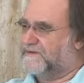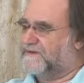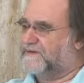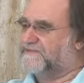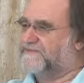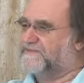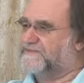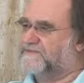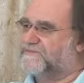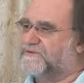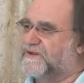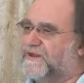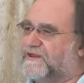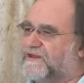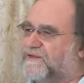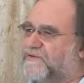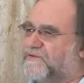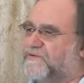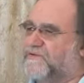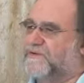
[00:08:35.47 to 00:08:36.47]
And so
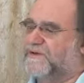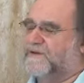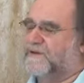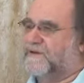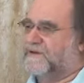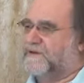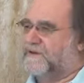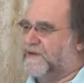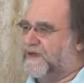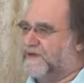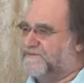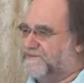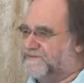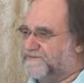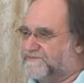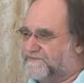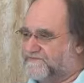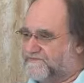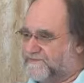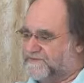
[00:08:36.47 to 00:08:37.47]
now,
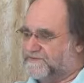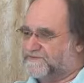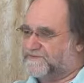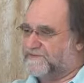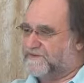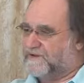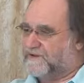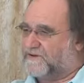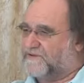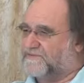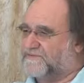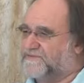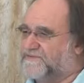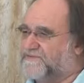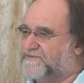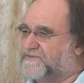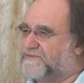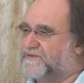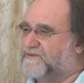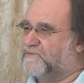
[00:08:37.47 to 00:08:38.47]
having finished the art
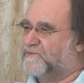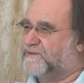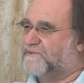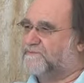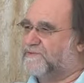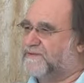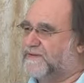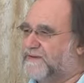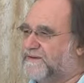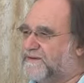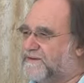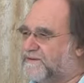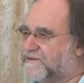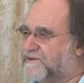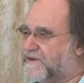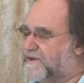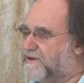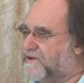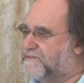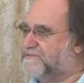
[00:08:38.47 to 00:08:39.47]
studio, we're planning
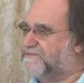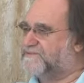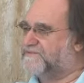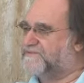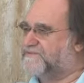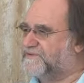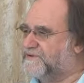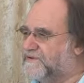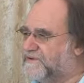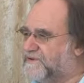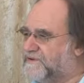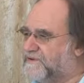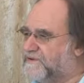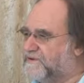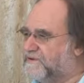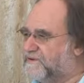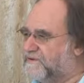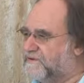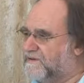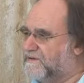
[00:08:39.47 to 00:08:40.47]
a
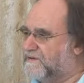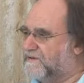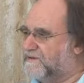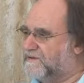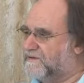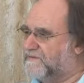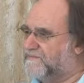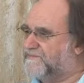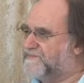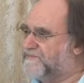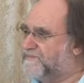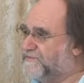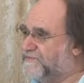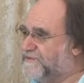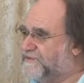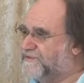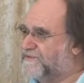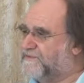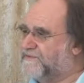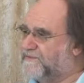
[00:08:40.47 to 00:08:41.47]
carpentry
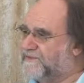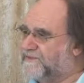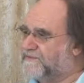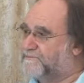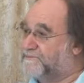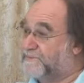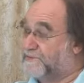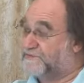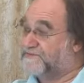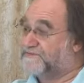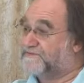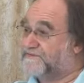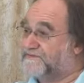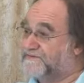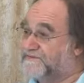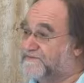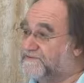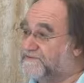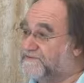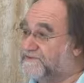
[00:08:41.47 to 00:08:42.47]
studio and a pottery
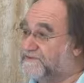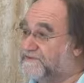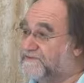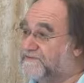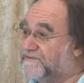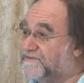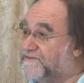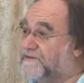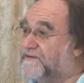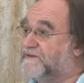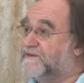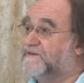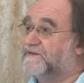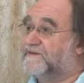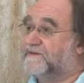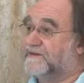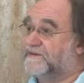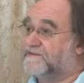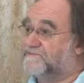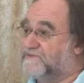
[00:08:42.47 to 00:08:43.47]
studio
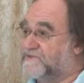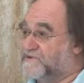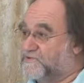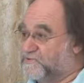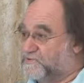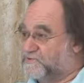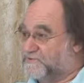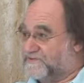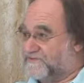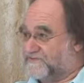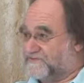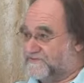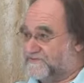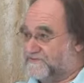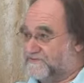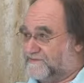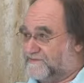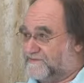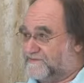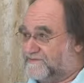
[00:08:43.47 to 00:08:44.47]
and a recording
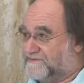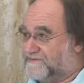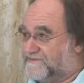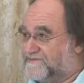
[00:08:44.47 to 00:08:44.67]
studio.